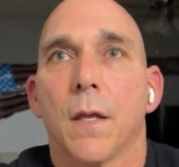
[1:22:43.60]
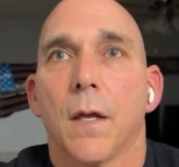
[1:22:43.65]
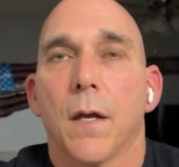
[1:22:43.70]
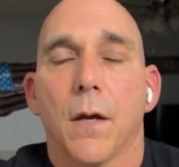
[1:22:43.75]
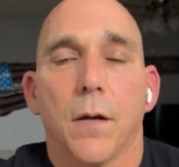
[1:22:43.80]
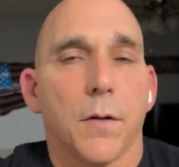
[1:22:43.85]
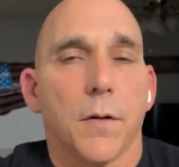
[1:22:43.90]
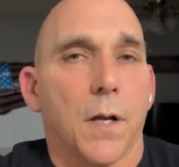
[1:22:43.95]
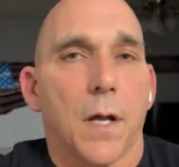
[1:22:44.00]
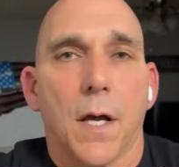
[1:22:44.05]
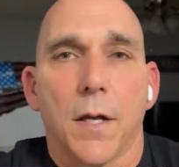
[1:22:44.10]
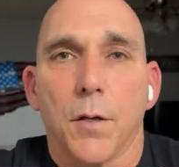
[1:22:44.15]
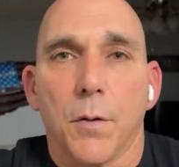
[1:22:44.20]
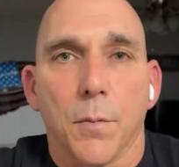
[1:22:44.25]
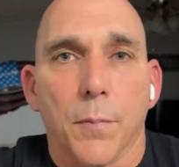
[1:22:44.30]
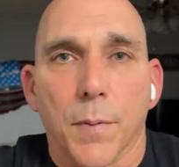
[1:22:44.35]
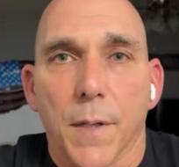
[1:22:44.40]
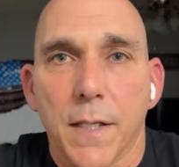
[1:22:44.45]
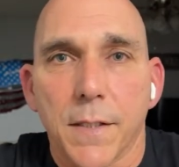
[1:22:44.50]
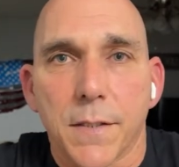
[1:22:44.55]
I don't know how you
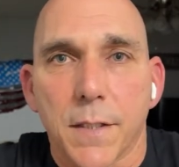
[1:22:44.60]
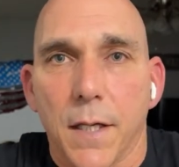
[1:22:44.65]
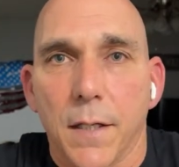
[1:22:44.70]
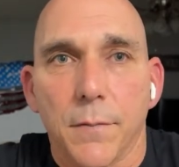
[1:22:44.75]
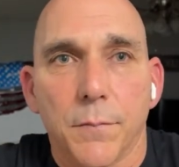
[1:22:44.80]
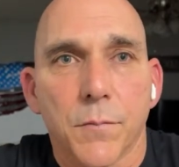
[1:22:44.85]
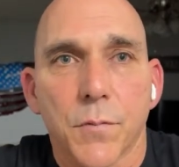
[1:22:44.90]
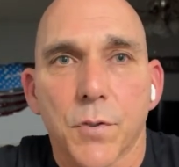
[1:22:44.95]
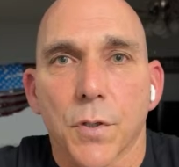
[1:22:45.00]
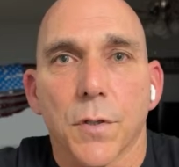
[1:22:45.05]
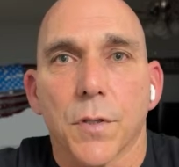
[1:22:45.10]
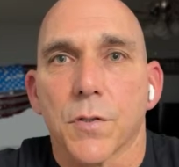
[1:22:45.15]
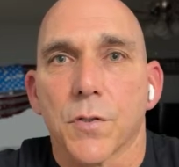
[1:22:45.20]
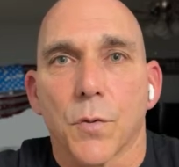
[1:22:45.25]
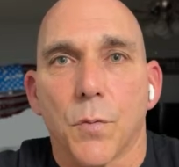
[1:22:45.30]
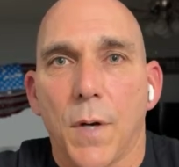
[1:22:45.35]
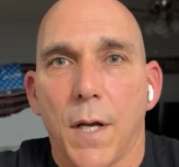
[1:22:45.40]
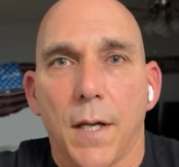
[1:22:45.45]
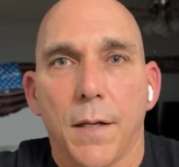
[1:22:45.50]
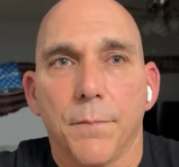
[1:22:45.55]
replace that. I'm sure there's a
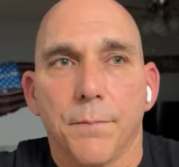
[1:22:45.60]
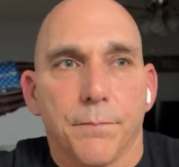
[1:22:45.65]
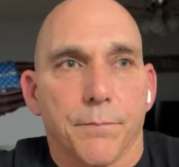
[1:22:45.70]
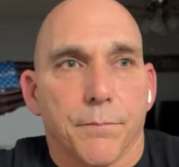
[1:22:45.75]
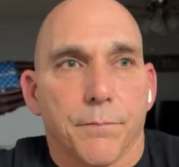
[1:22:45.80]
way.